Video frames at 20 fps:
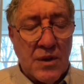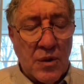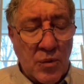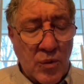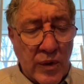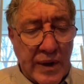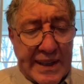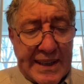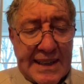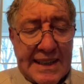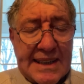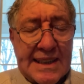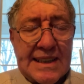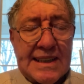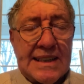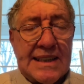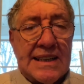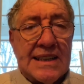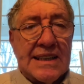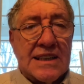We
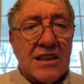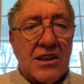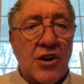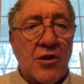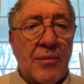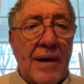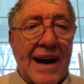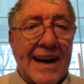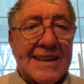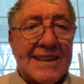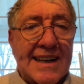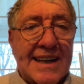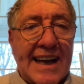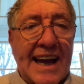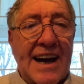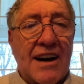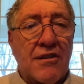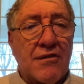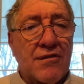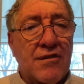go back to
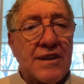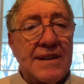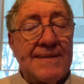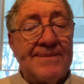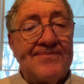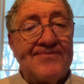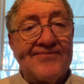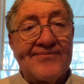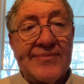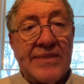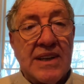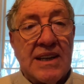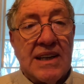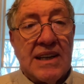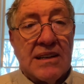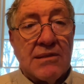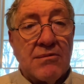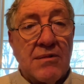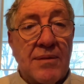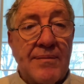Calvary.
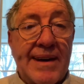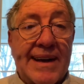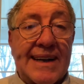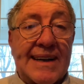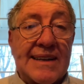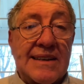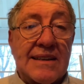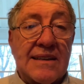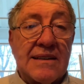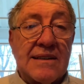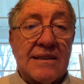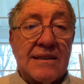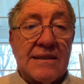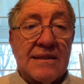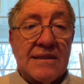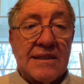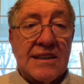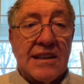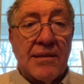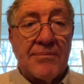We make it
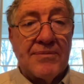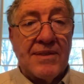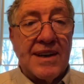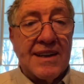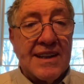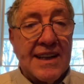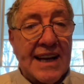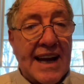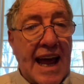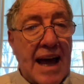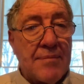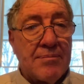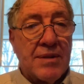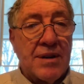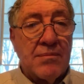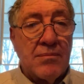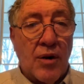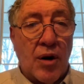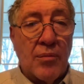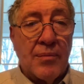something that
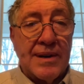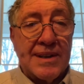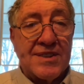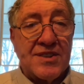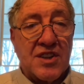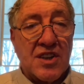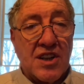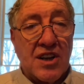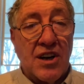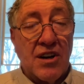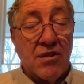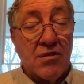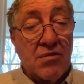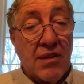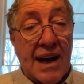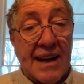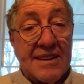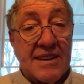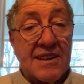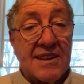happened moments ago
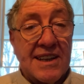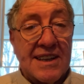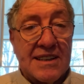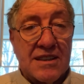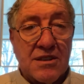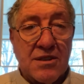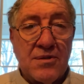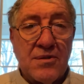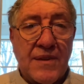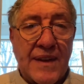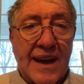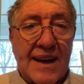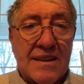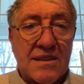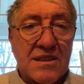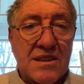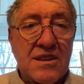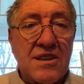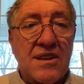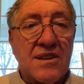rather than
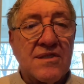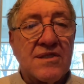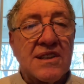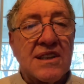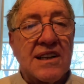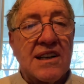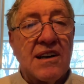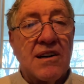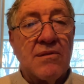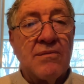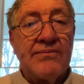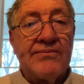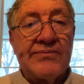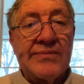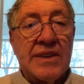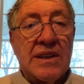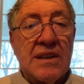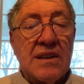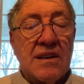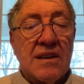2,000 years ago.
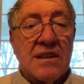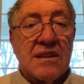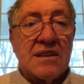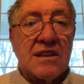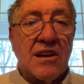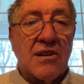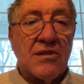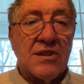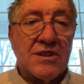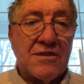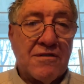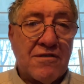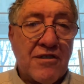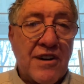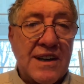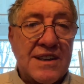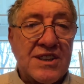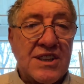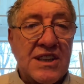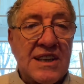So it's
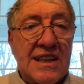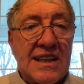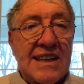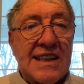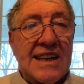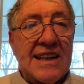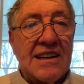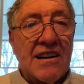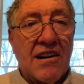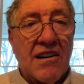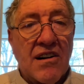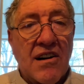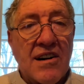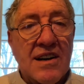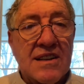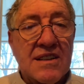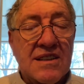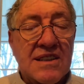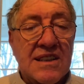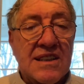fresh in our
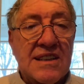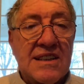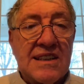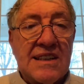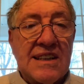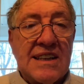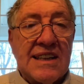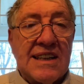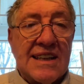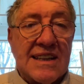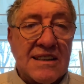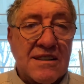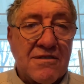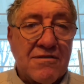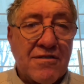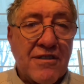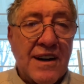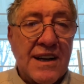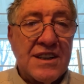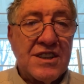hearts. It's
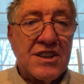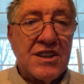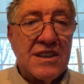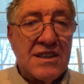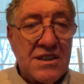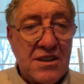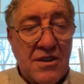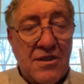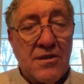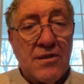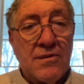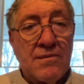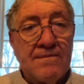fresh and new.